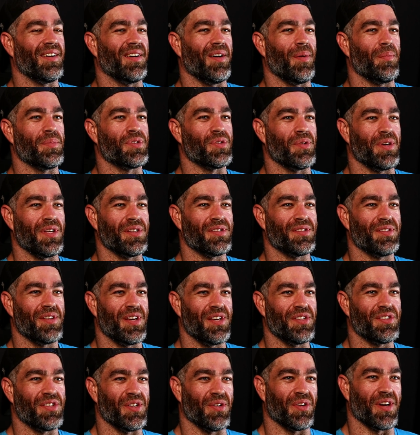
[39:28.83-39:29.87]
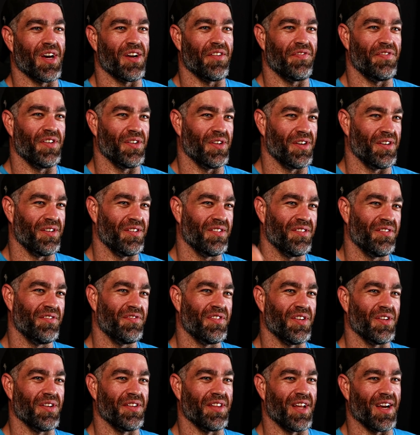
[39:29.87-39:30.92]
So he's still kind of
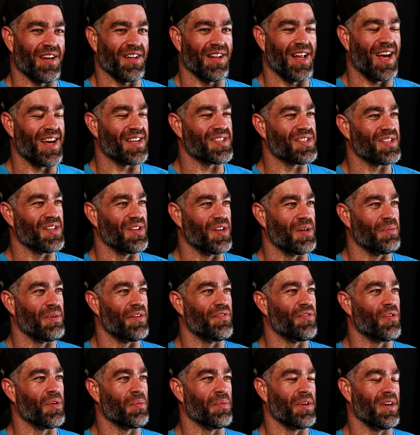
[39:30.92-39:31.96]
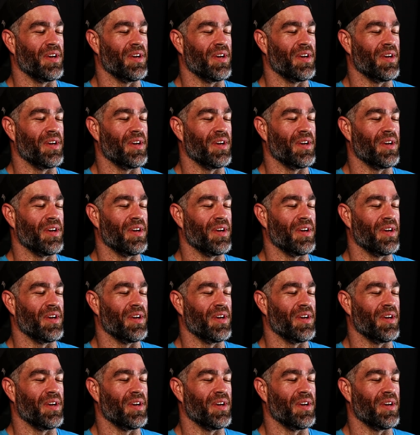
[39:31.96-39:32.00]
filling that glass a little bit for me.